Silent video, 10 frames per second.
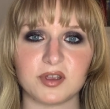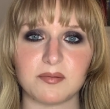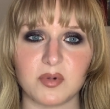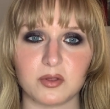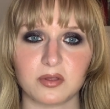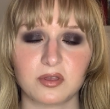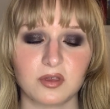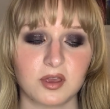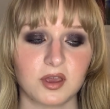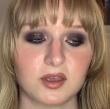a month.
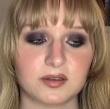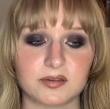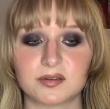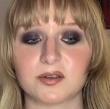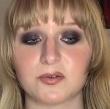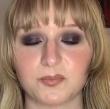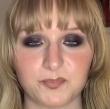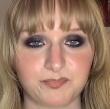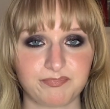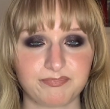So
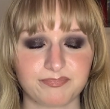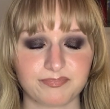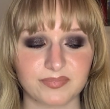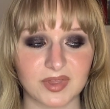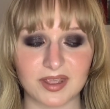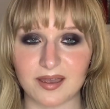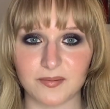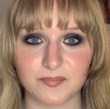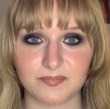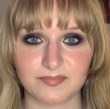yeah,
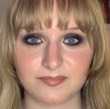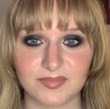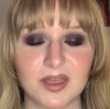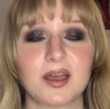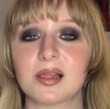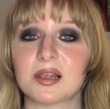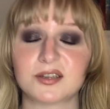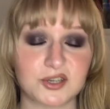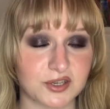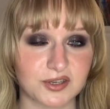
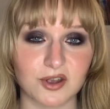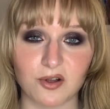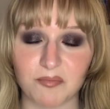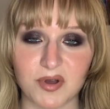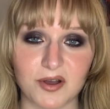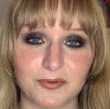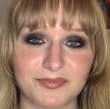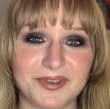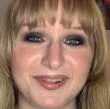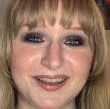let's just talk about
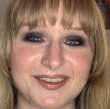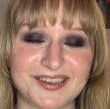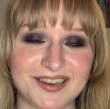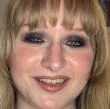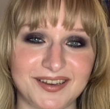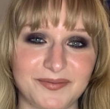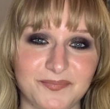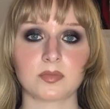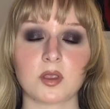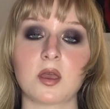the last shade.
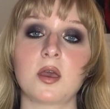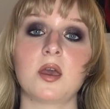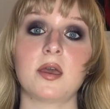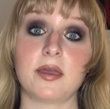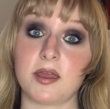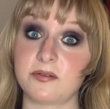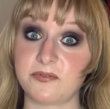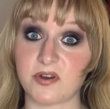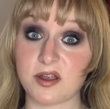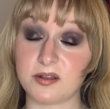And
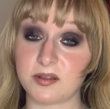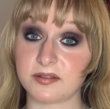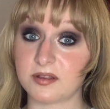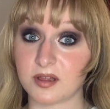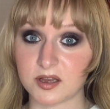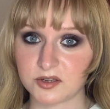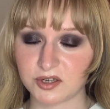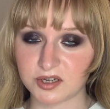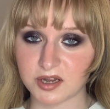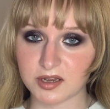finally, the last
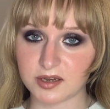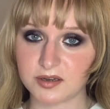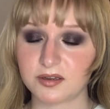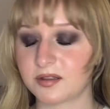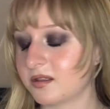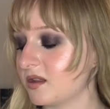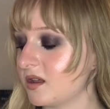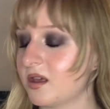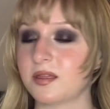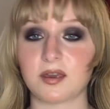shade
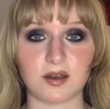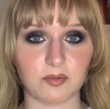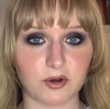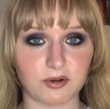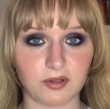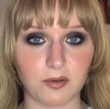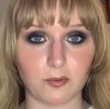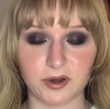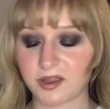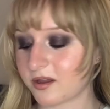that I'm currently
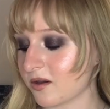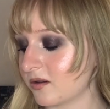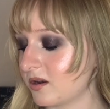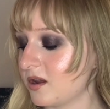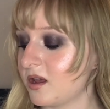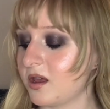working on.